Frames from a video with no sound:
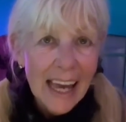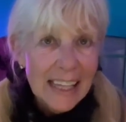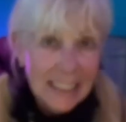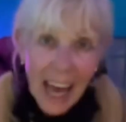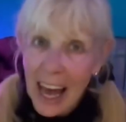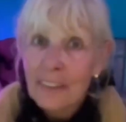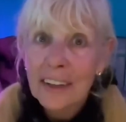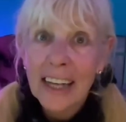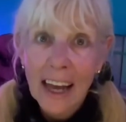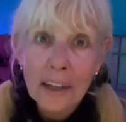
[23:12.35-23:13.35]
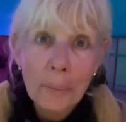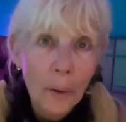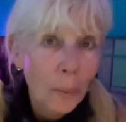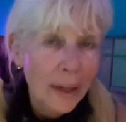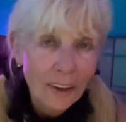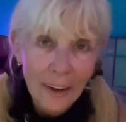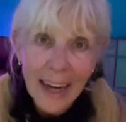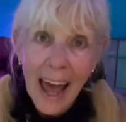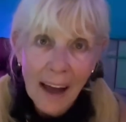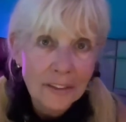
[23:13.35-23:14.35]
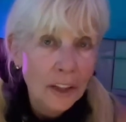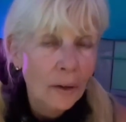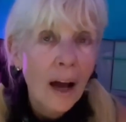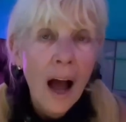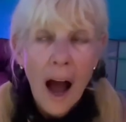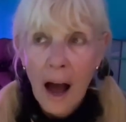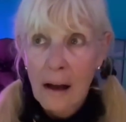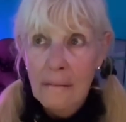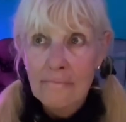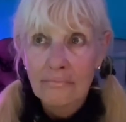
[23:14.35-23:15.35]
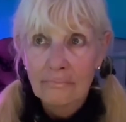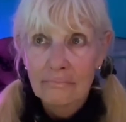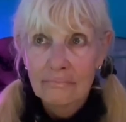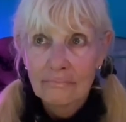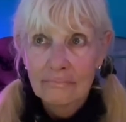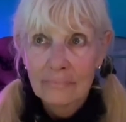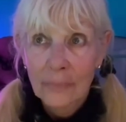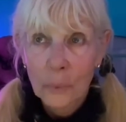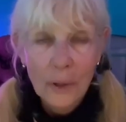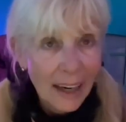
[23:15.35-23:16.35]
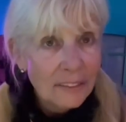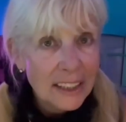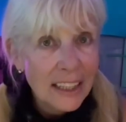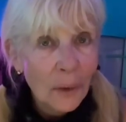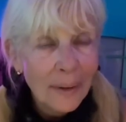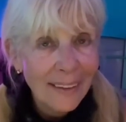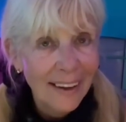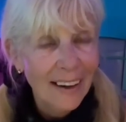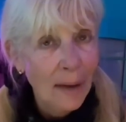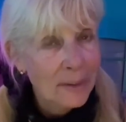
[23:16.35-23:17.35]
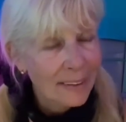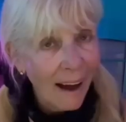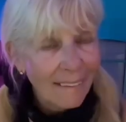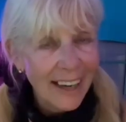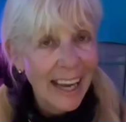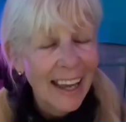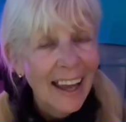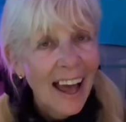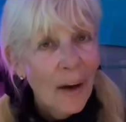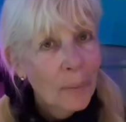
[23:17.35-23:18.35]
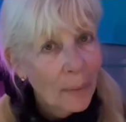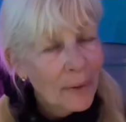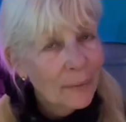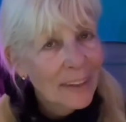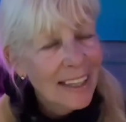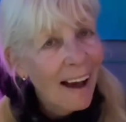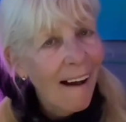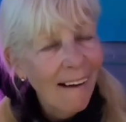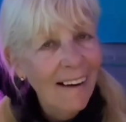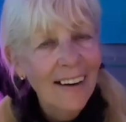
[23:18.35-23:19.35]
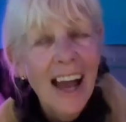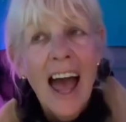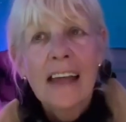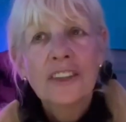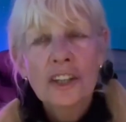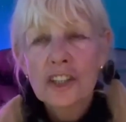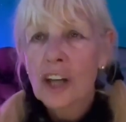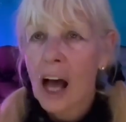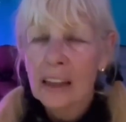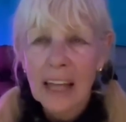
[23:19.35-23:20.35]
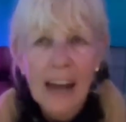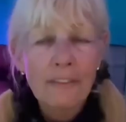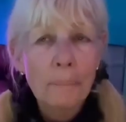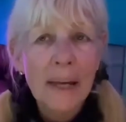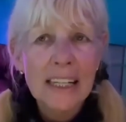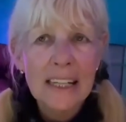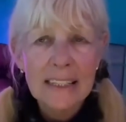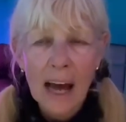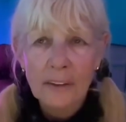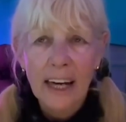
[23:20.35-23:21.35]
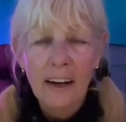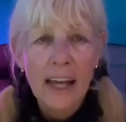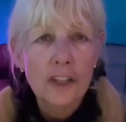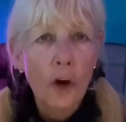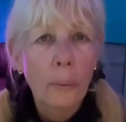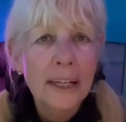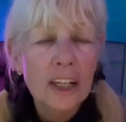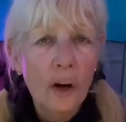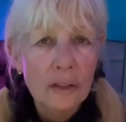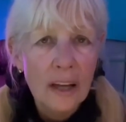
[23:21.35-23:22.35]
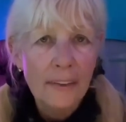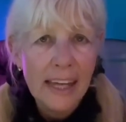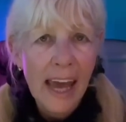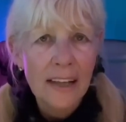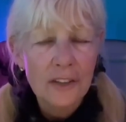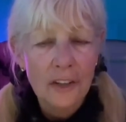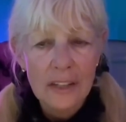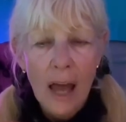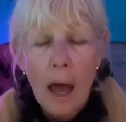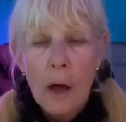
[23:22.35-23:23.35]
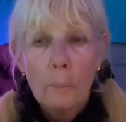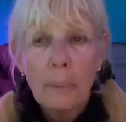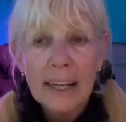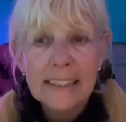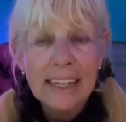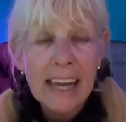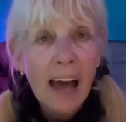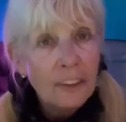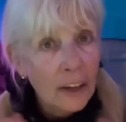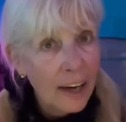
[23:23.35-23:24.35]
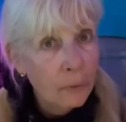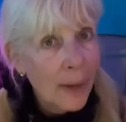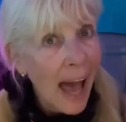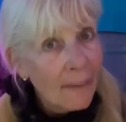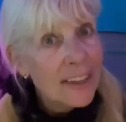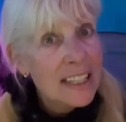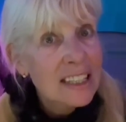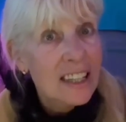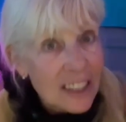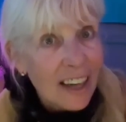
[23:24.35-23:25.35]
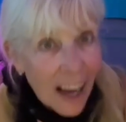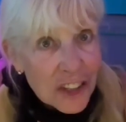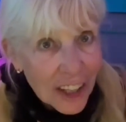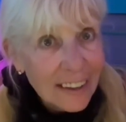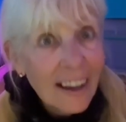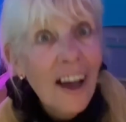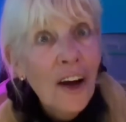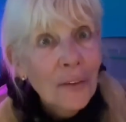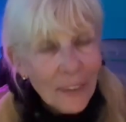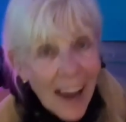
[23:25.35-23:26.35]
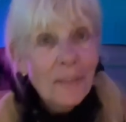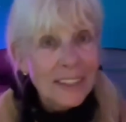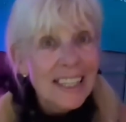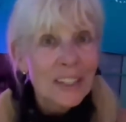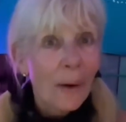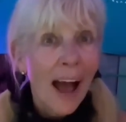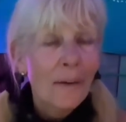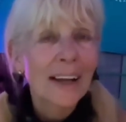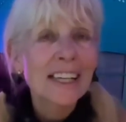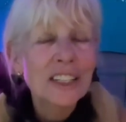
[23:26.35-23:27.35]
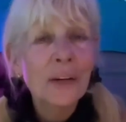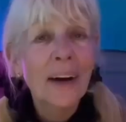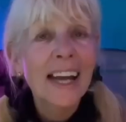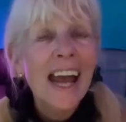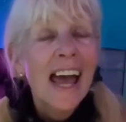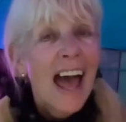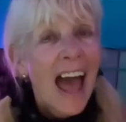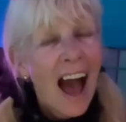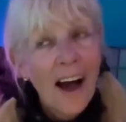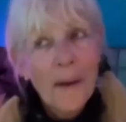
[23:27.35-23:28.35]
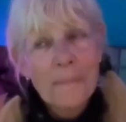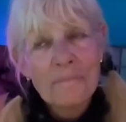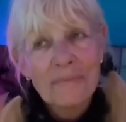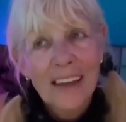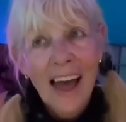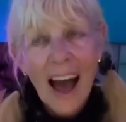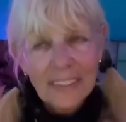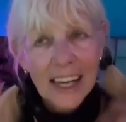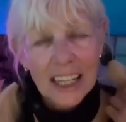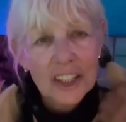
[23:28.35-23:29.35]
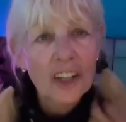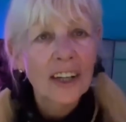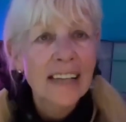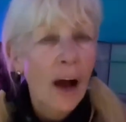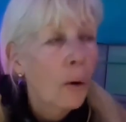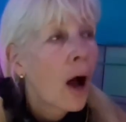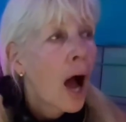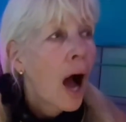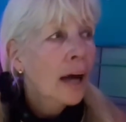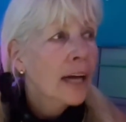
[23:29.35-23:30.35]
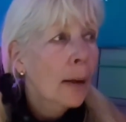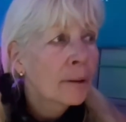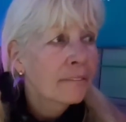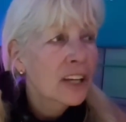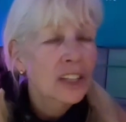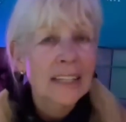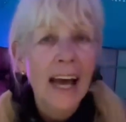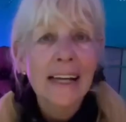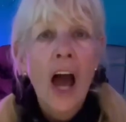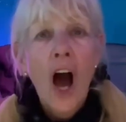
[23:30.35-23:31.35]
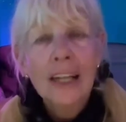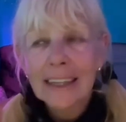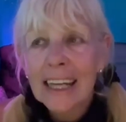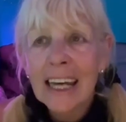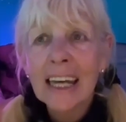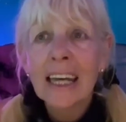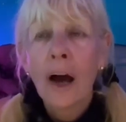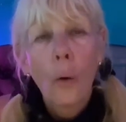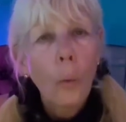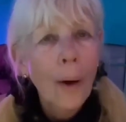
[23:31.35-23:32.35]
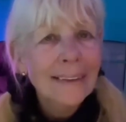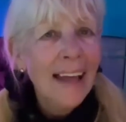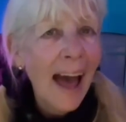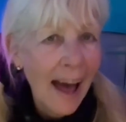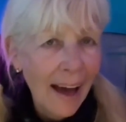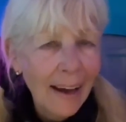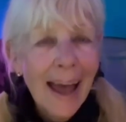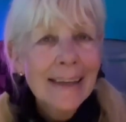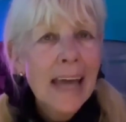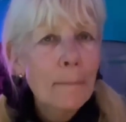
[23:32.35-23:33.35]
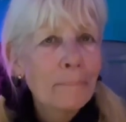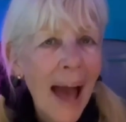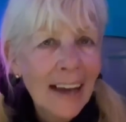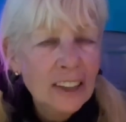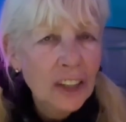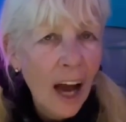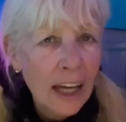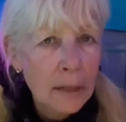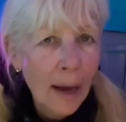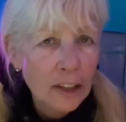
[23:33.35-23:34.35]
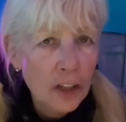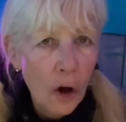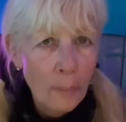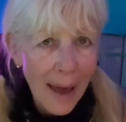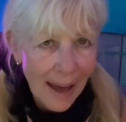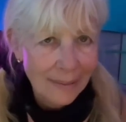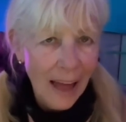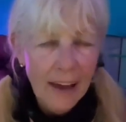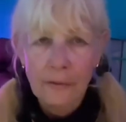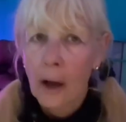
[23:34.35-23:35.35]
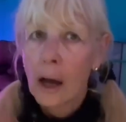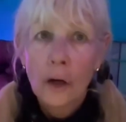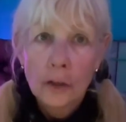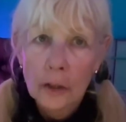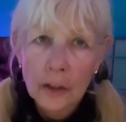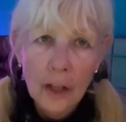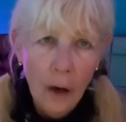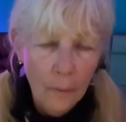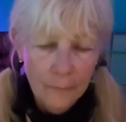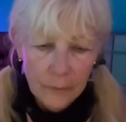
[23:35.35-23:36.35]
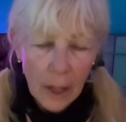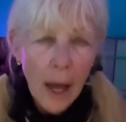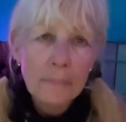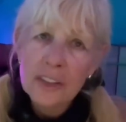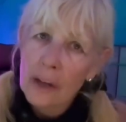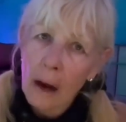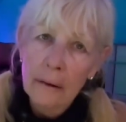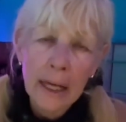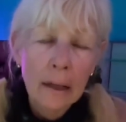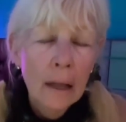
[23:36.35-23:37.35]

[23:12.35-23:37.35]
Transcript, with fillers: It's kind of inedible. We're going to have to, we're going to have to deal with it. I'm sorry, but we really are. There's a lot of opinions out there and nobody knows all the answers. But together, if we have this discussion, right, which is why I want to do it, I think it's good. Now, a couple of you said, Lee, what the heck? Get back to talking about nomad life. No, I'm sorry.